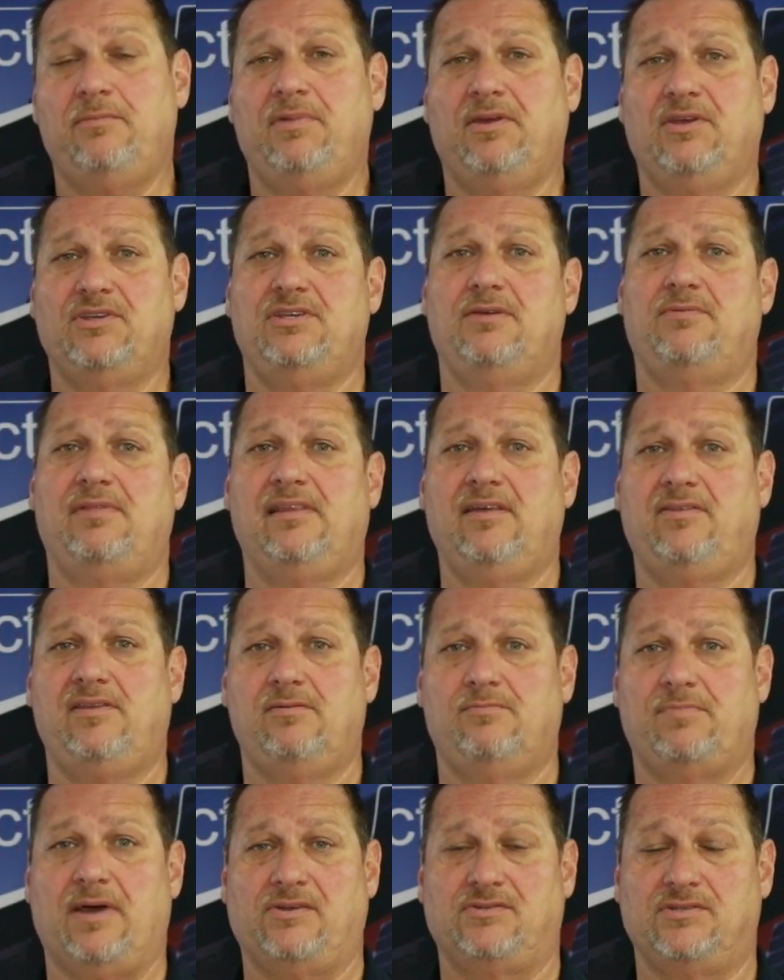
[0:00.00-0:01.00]
because your
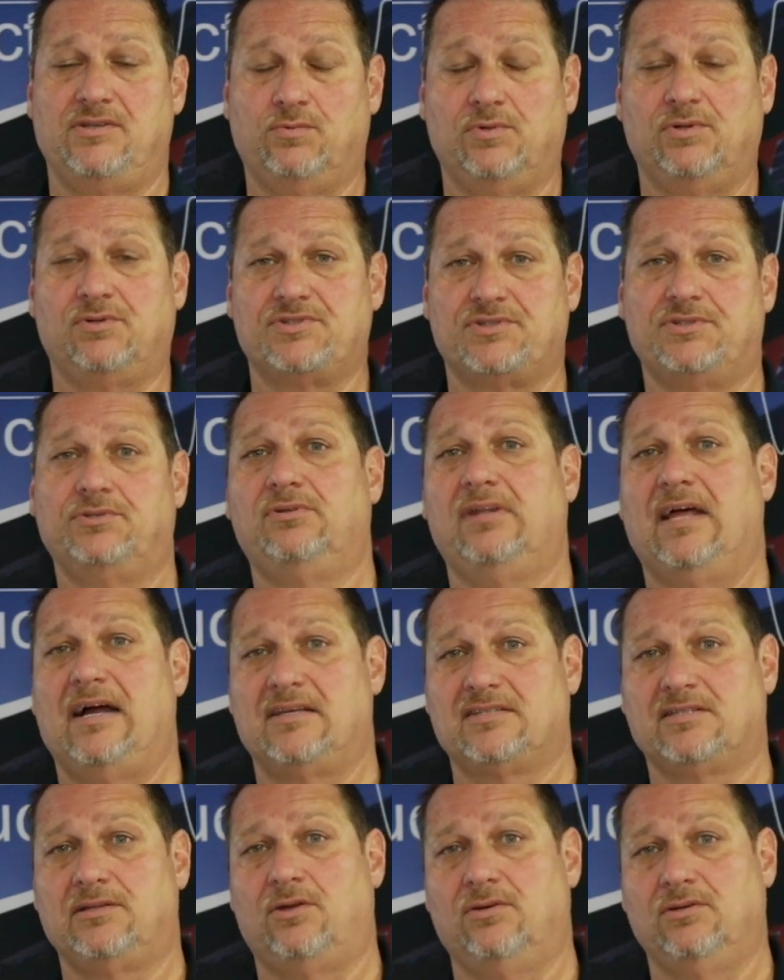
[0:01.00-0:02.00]
lithium battery will still
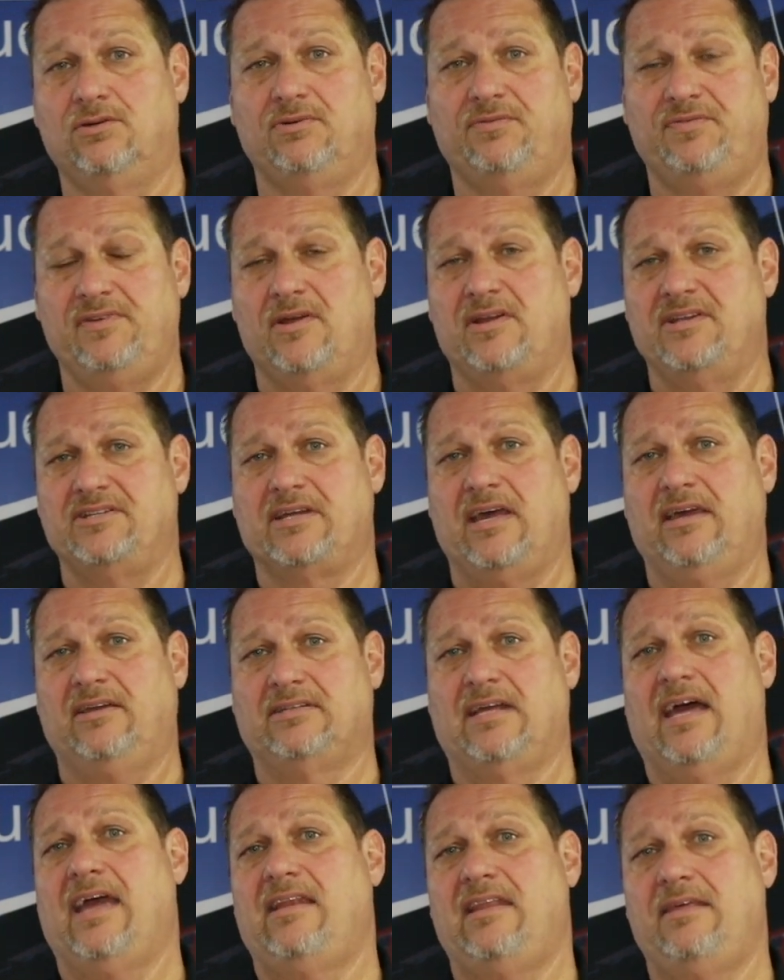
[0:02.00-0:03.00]
last longer if you only take it
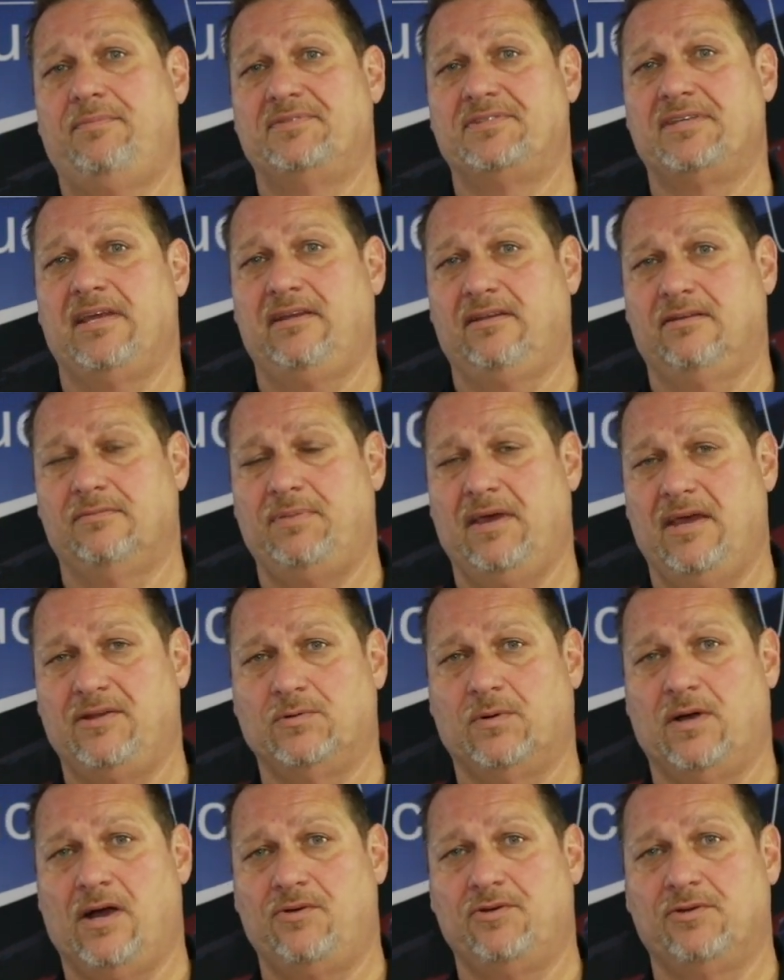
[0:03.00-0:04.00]
to 80% compared
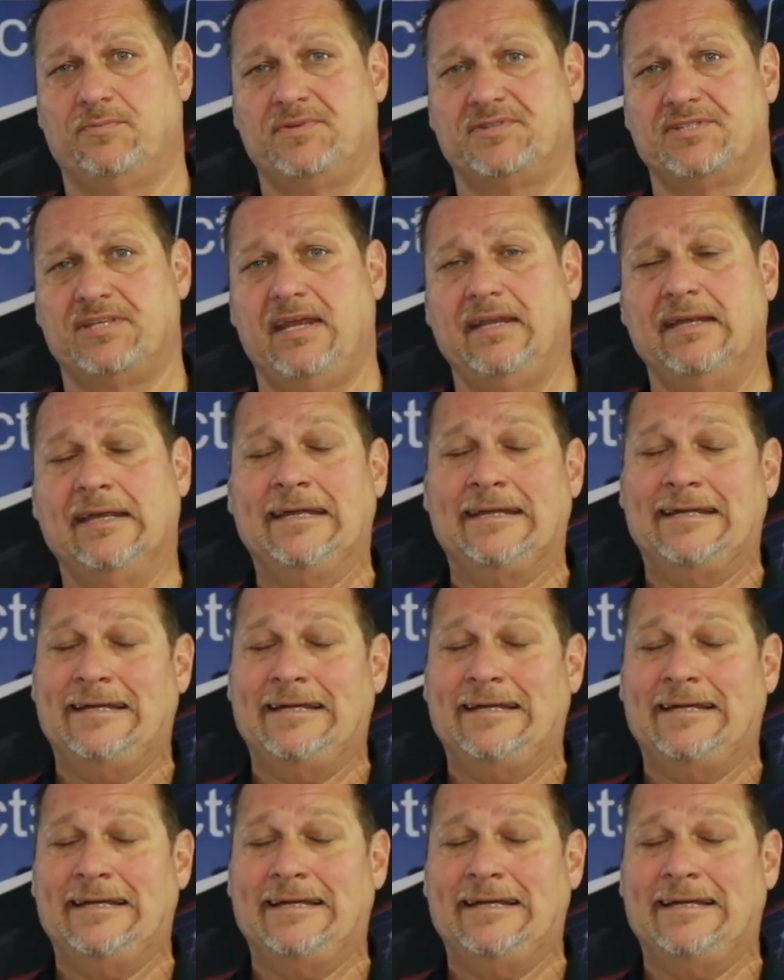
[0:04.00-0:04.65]
to 100%.